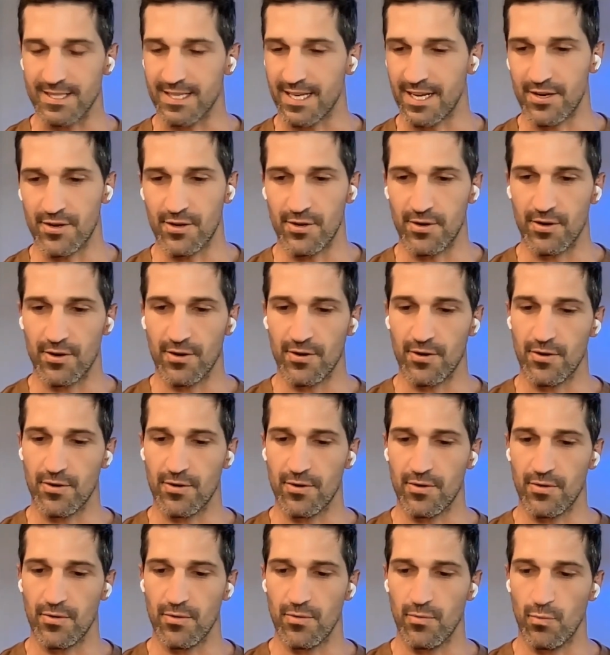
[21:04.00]
once again,
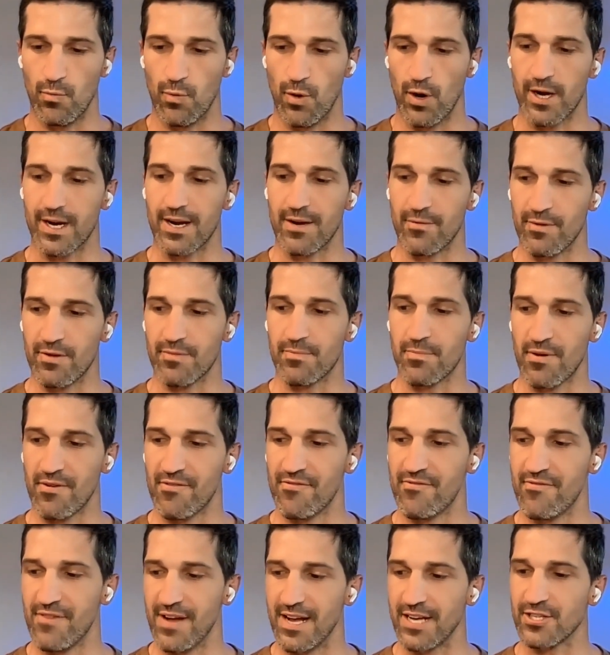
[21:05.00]
working with
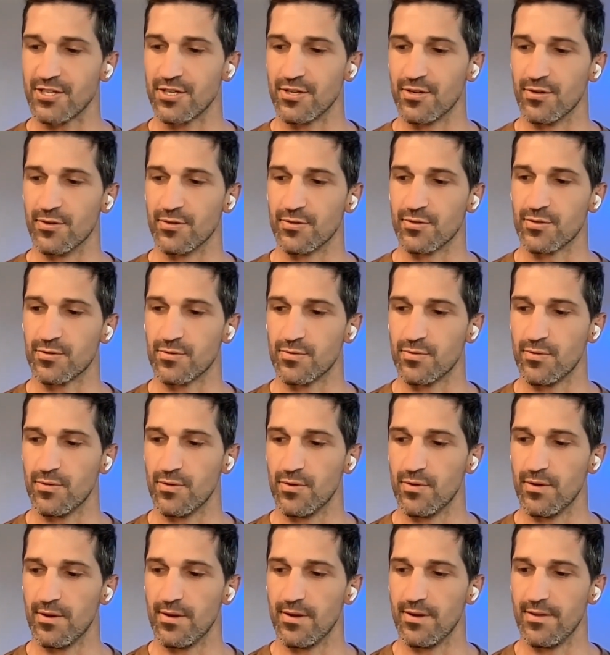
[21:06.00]
professionals,
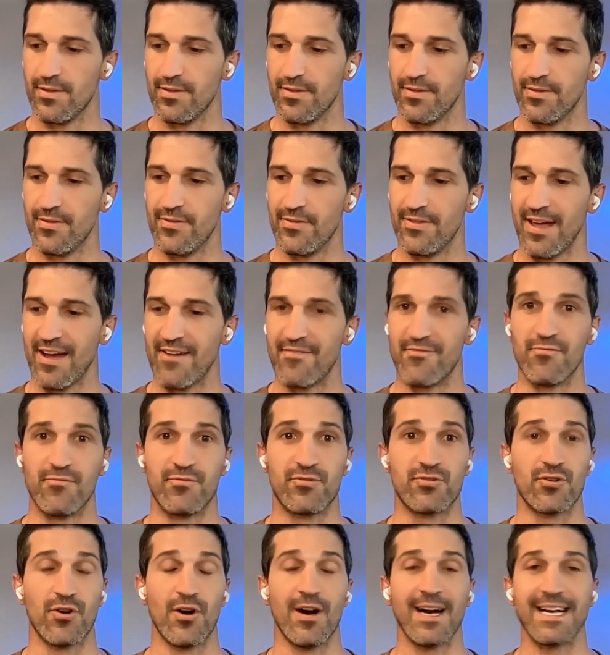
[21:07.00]
they've
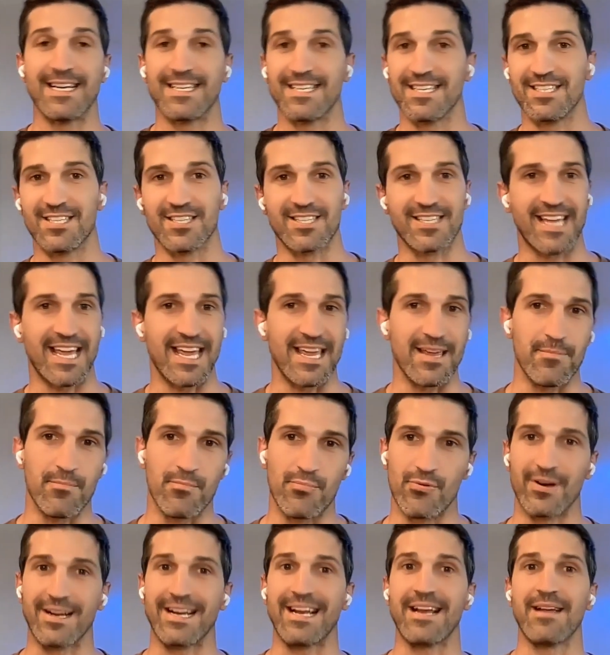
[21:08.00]
tried to just
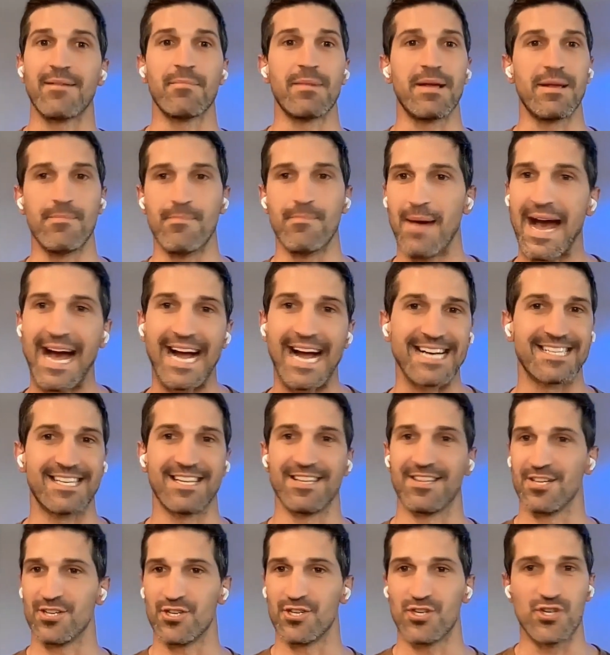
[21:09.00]
keep bringing me back
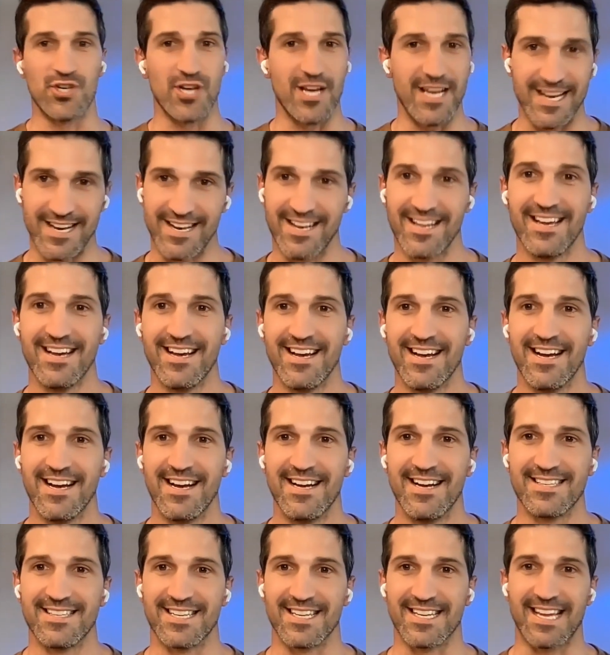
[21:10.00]
to the shit,
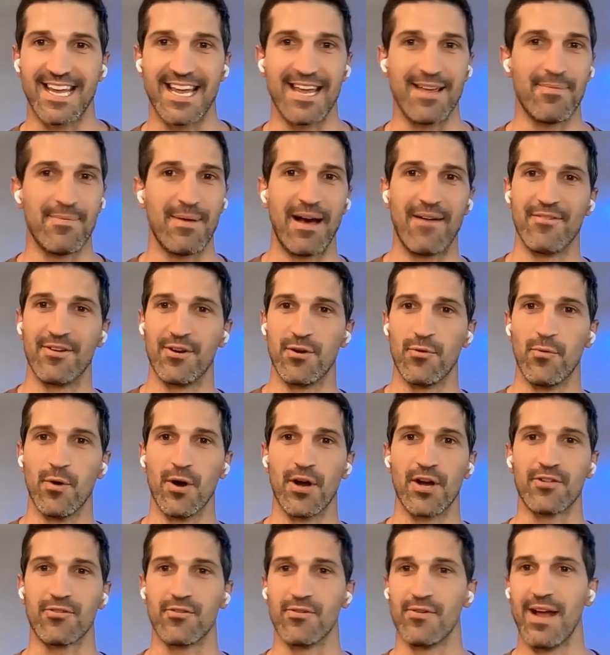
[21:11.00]
to keep having to
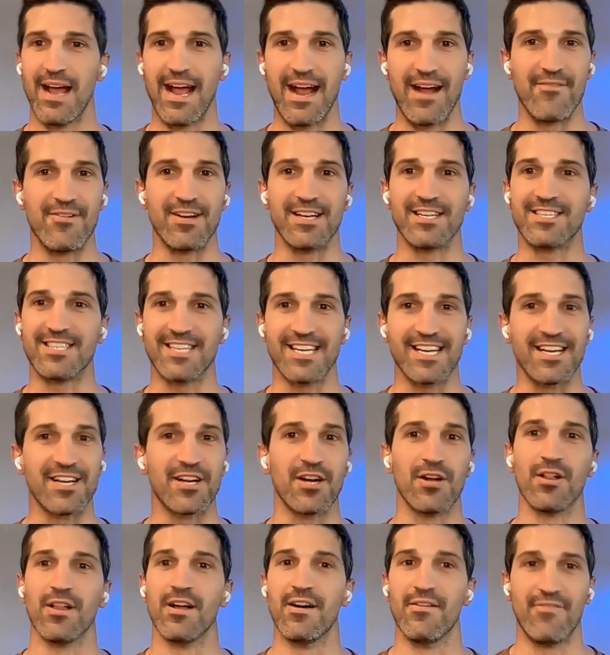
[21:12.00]
work through every
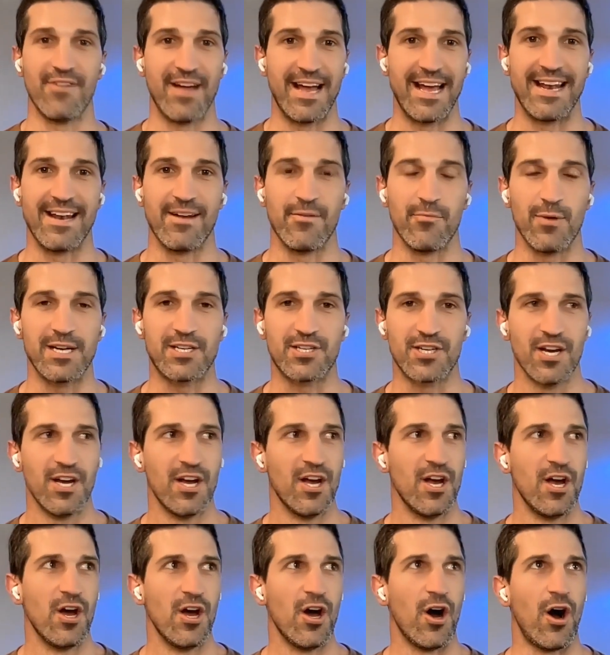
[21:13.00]
single event, which
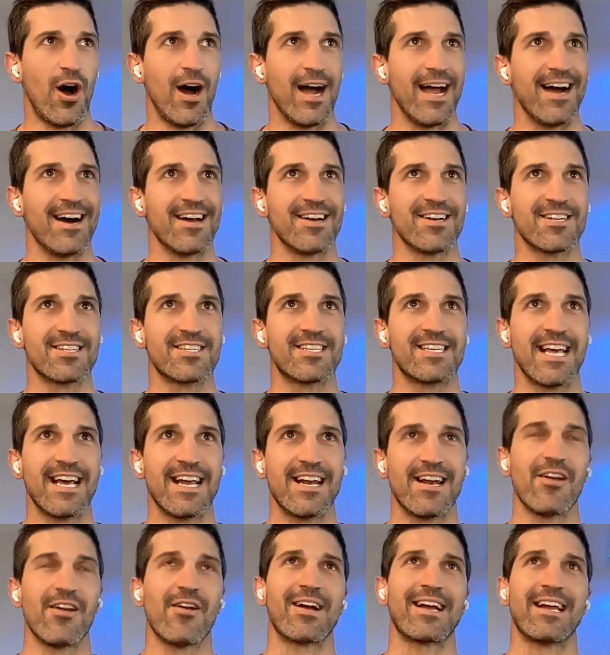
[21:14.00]
I
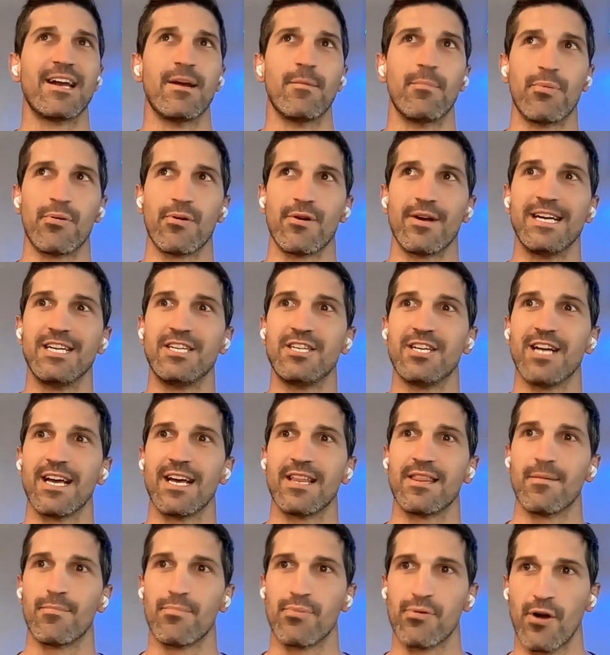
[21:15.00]
understand and I can
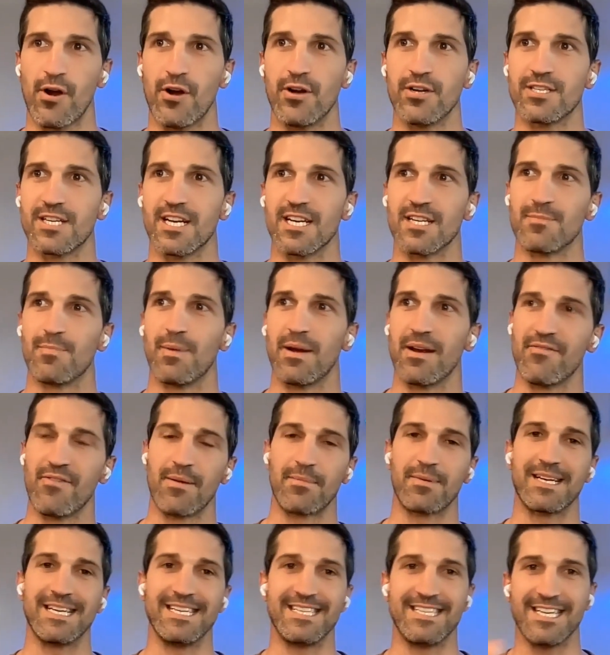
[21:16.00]
appreciate the process, but if
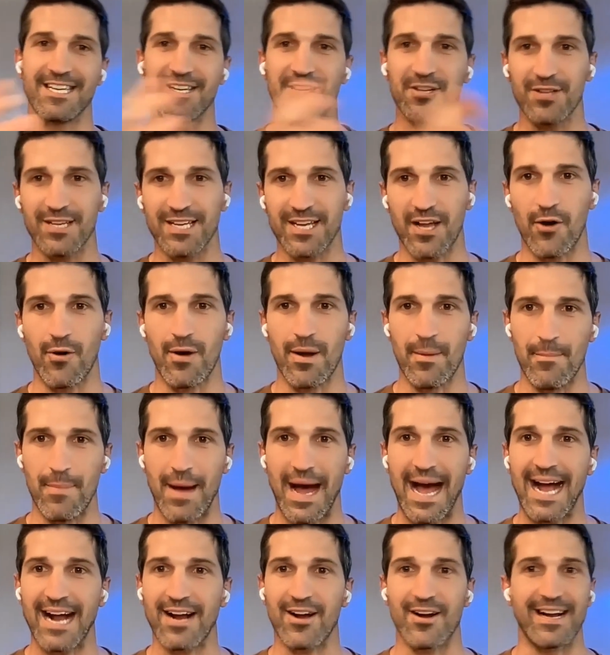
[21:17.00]
I'm continually going
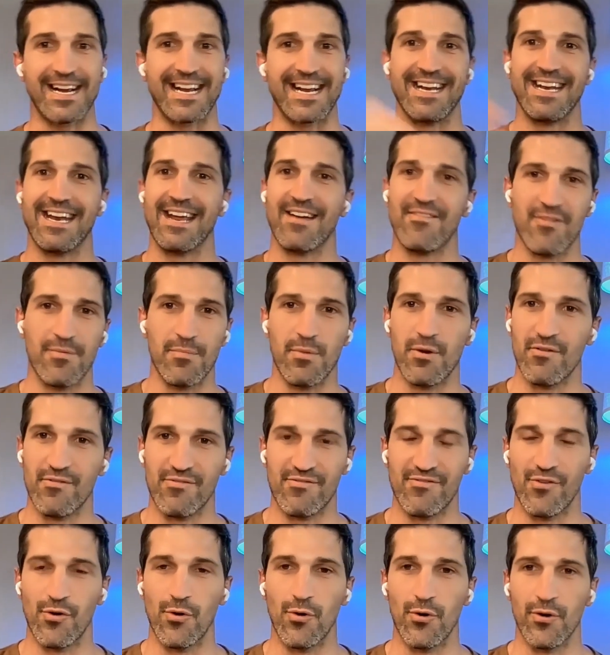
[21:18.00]
back, I can never move
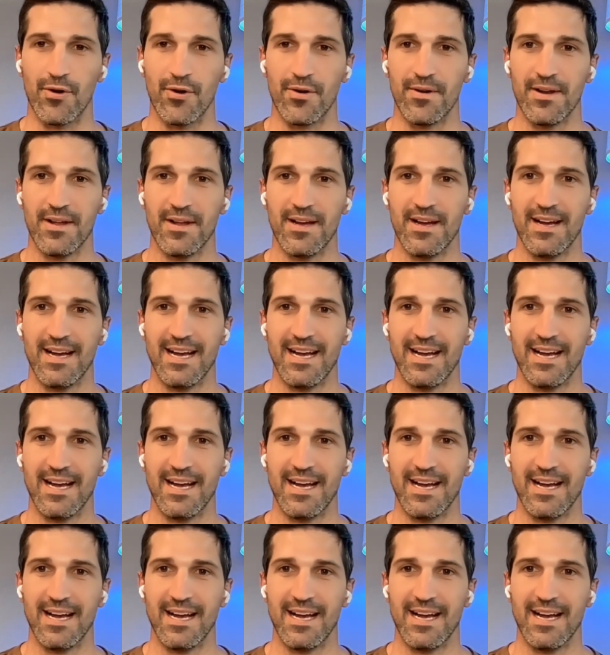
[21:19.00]
forward.